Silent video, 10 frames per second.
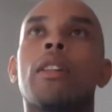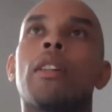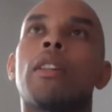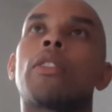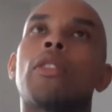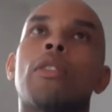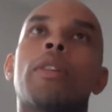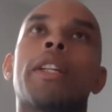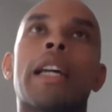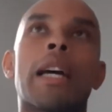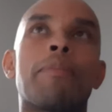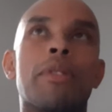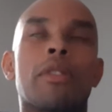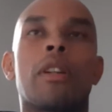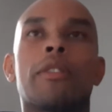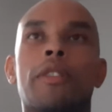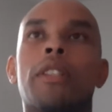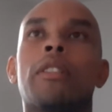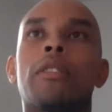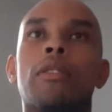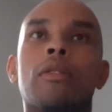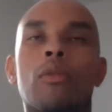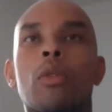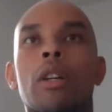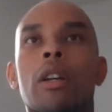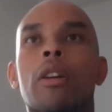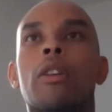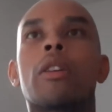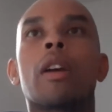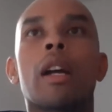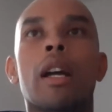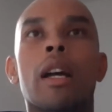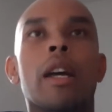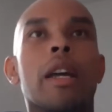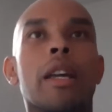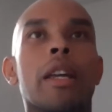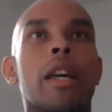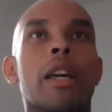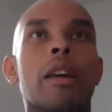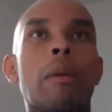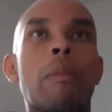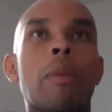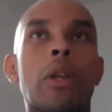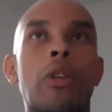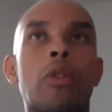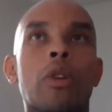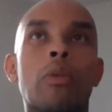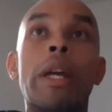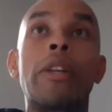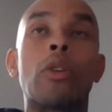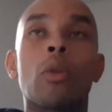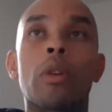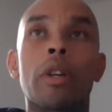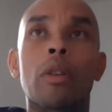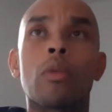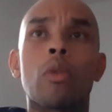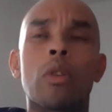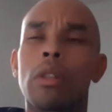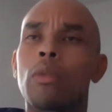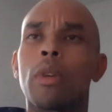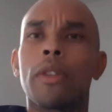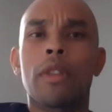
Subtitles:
So it happens often where I am doing randori, rolling with